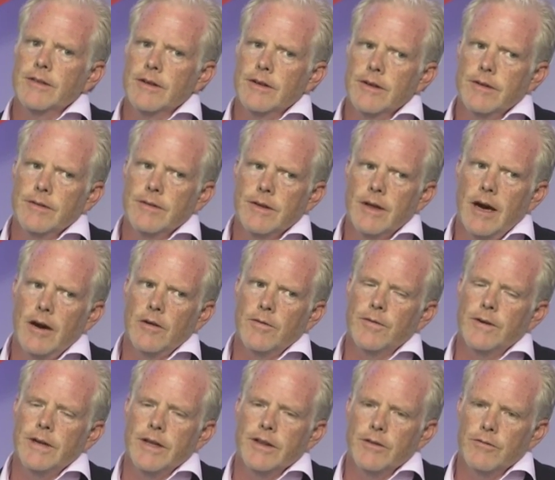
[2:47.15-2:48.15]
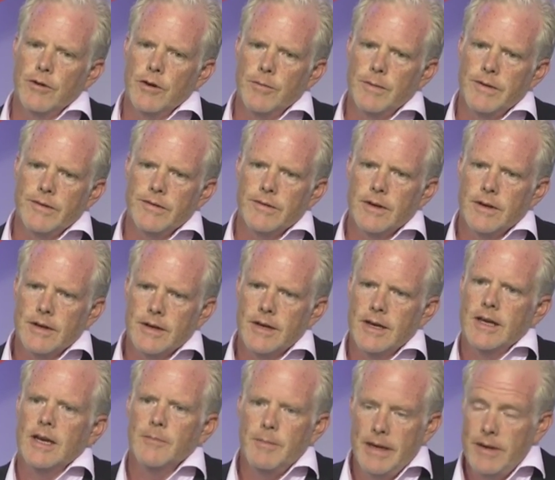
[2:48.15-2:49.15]
the elephant in the room is
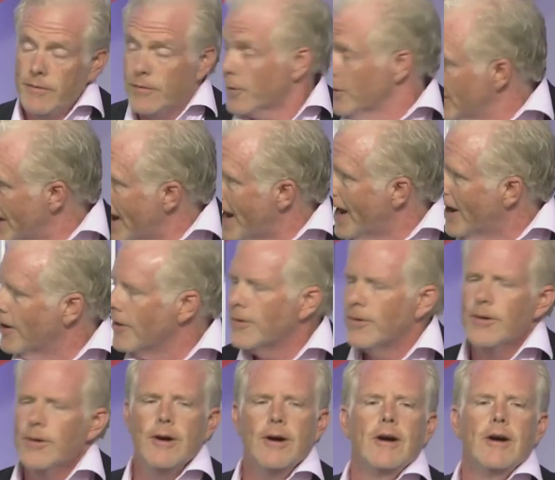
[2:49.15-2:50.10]
going to be, for now,